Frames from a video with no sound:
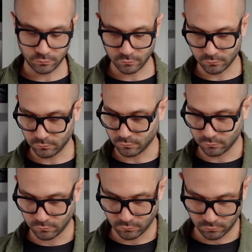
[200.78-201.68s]

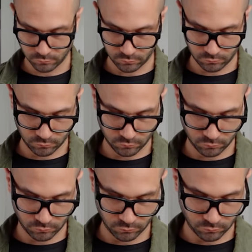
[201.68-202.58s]

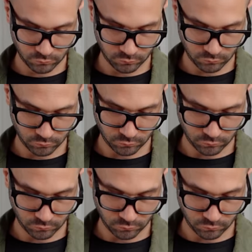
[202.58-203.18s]
(no one is talking)